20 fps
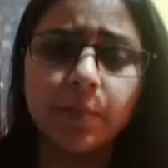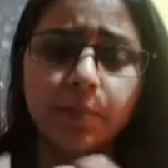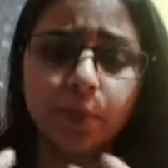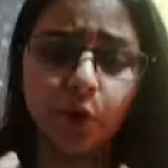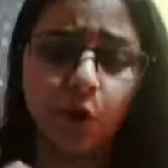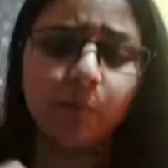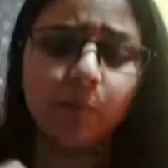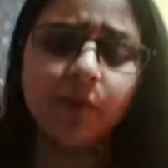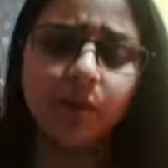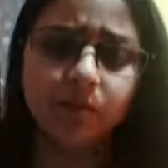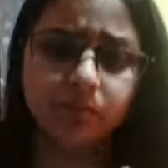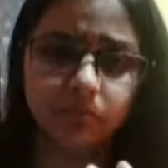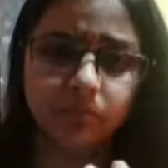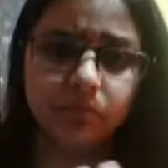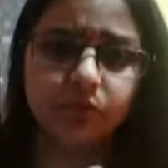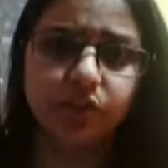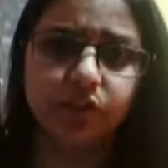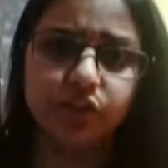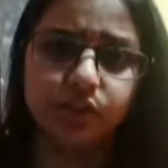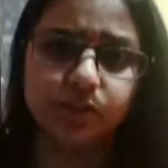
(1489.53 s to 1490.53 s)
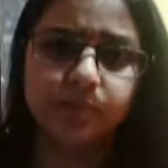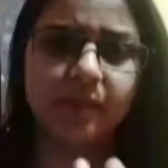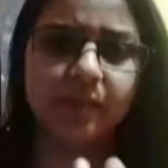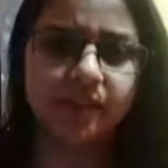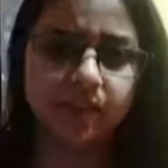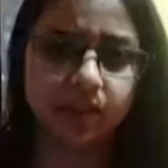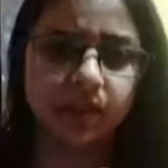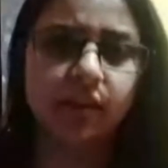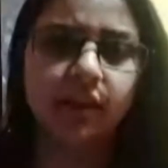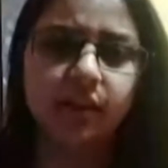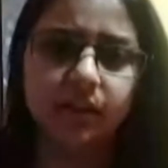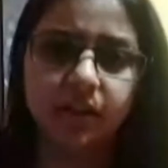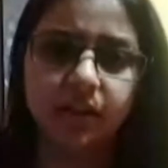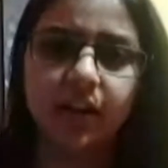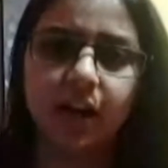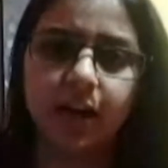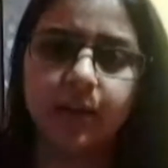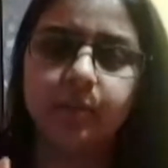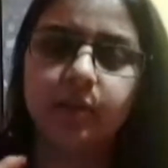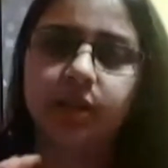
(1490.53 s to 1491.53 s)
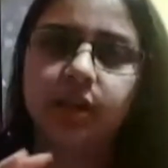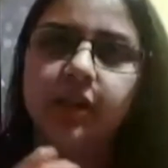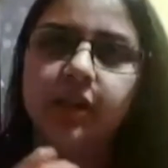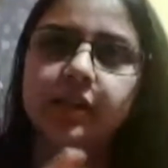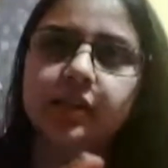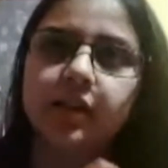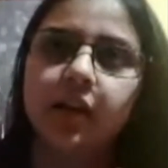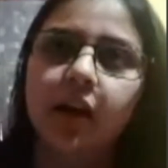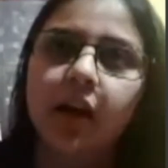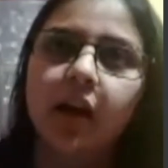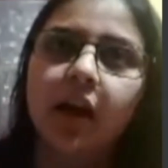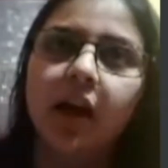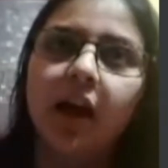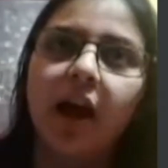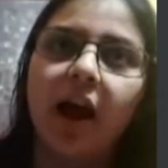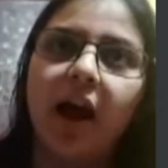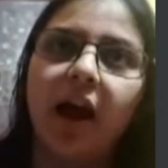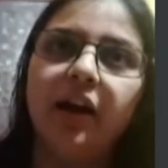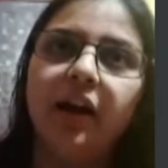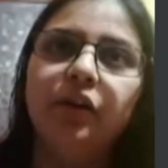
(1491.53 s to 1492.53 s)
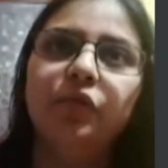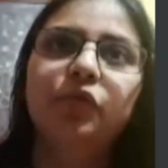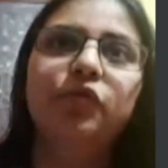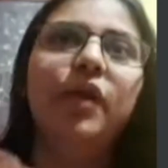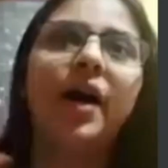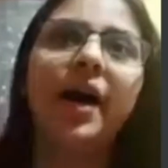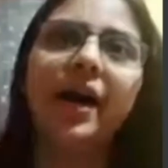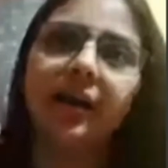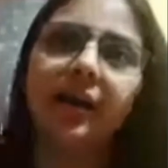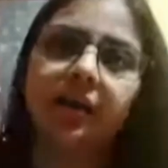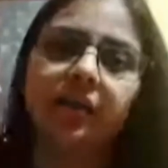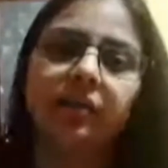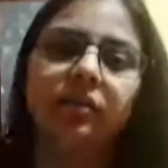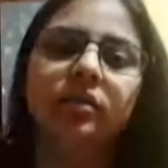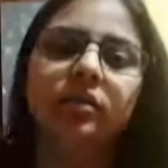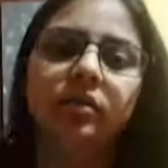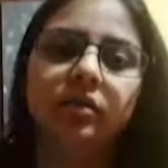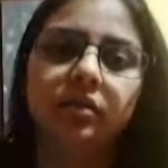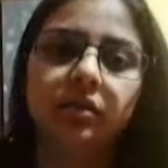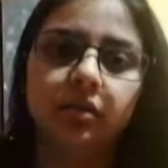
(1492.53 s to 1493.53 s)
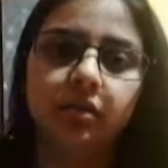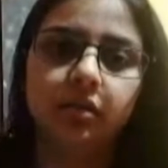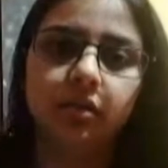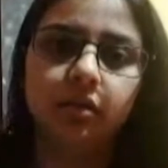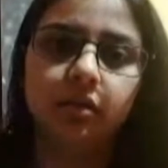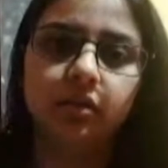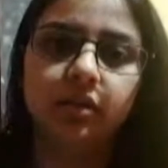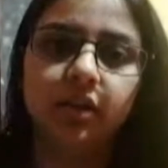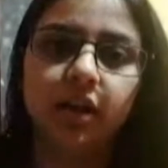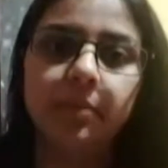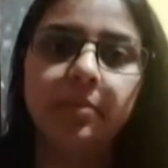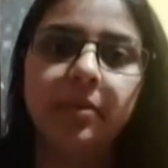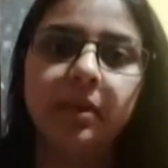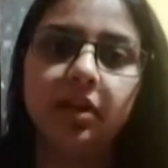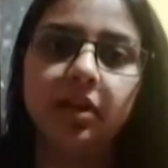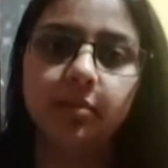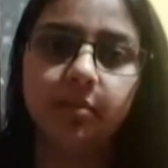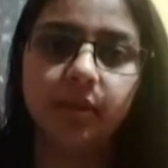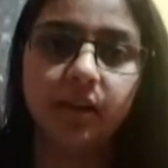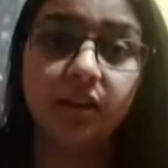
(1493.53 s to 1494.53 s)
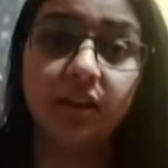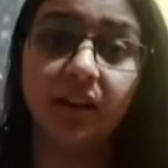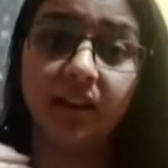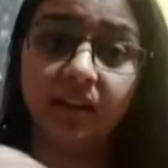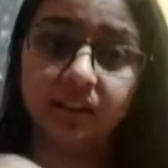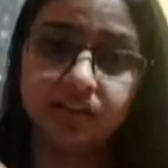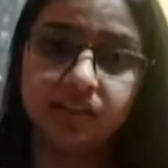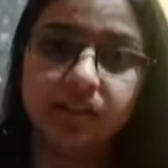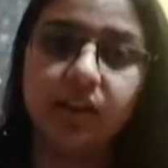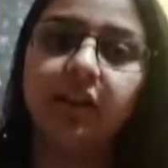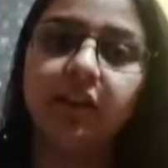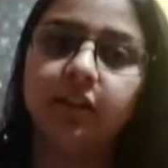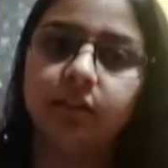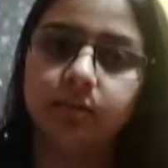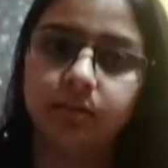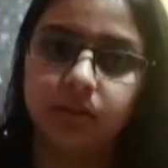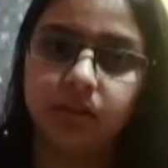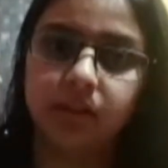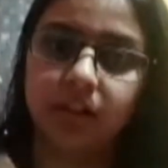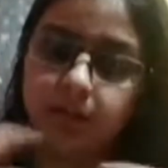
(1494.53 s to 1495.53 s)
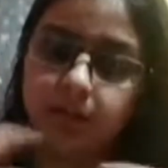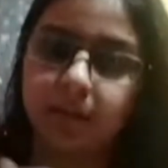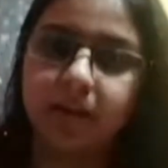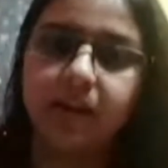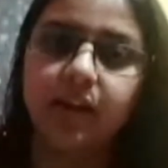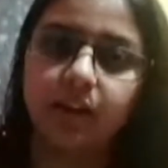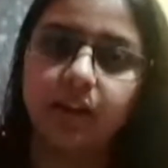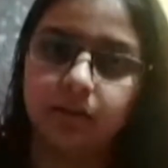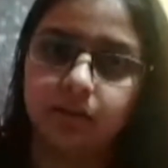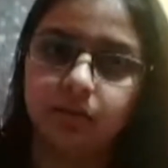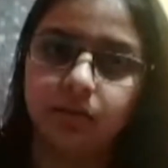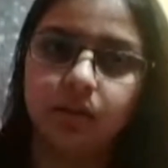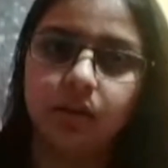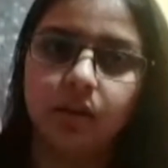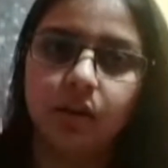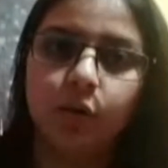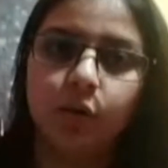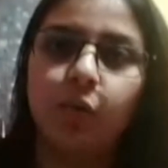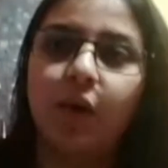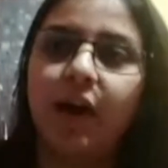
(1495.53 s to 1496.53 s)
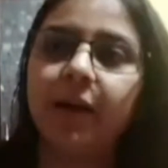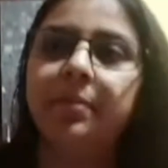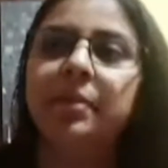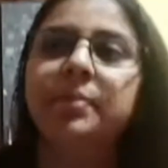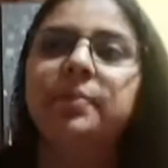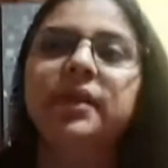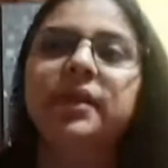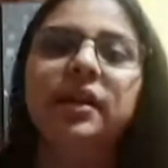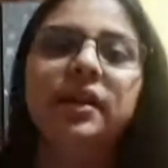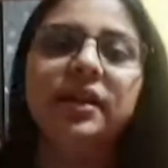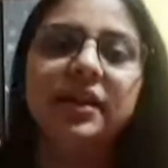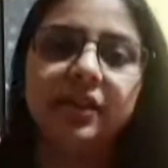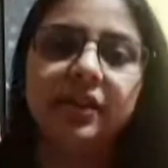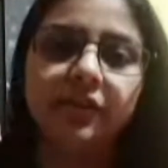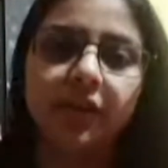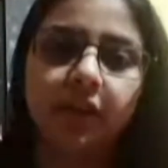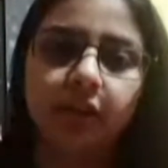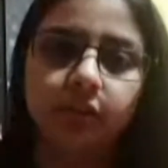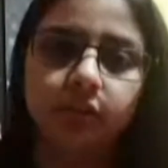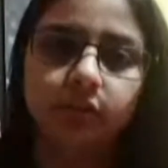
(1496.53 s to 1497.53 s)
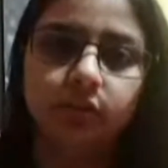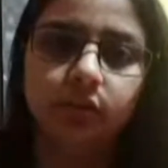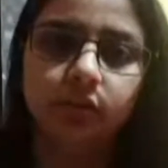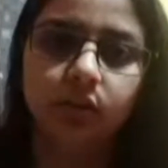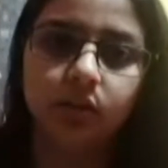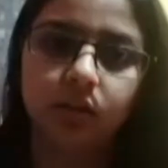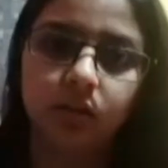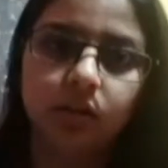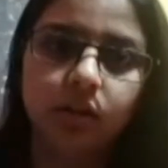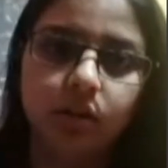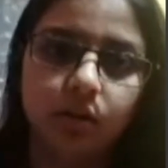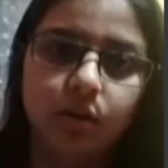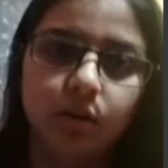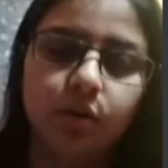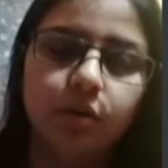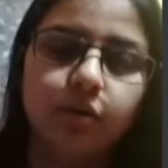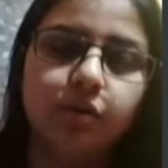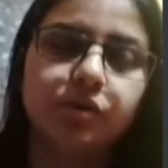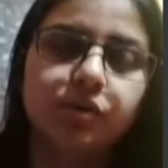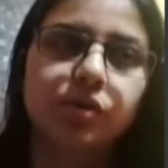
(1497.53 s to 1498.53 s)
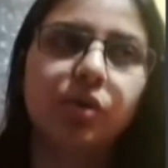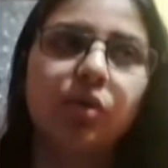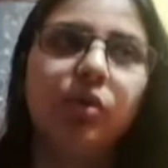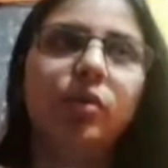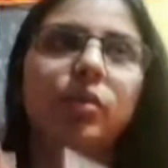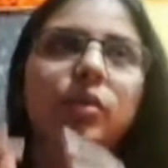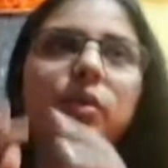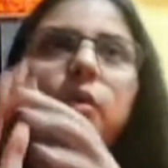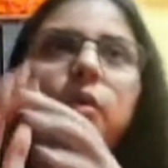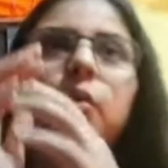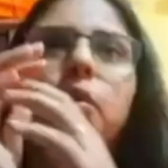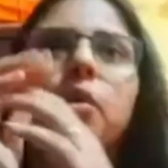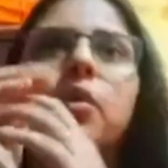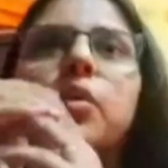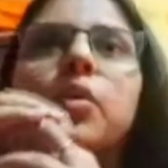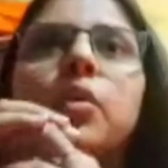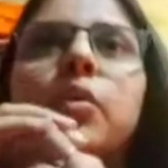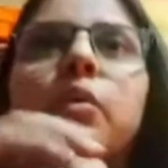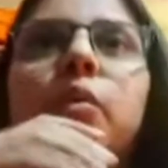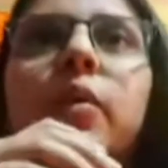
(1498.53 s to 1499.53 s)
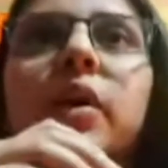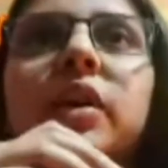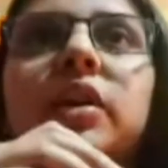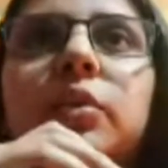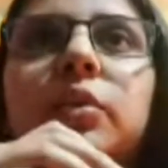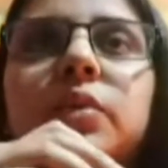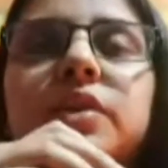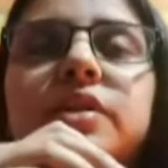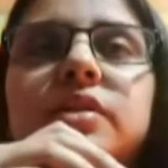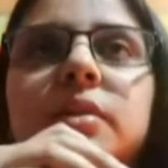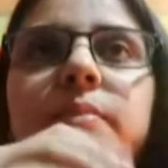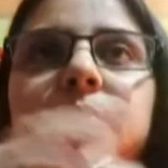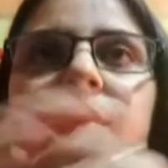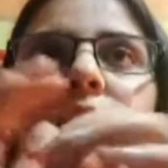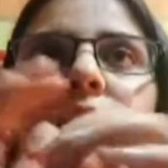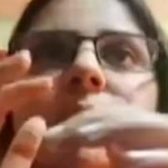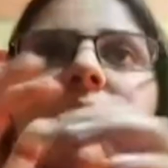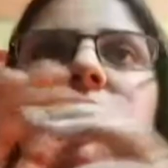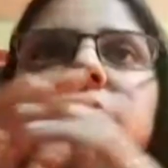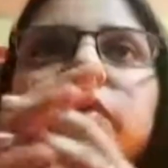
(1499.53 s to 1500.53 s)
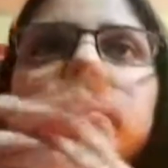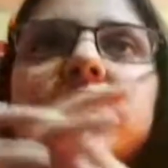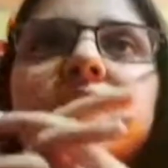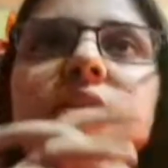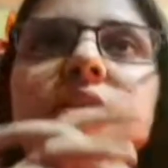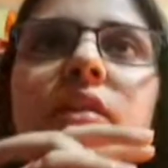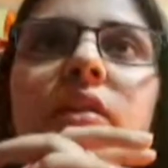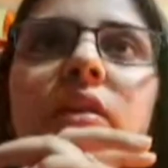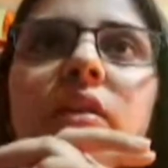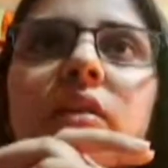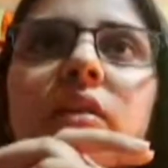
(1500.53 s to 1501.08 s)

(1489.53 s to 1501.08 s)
problem, which is basically the diabetes, and why they are becoming extinct day by day, why people are leaving. So, what was the problem was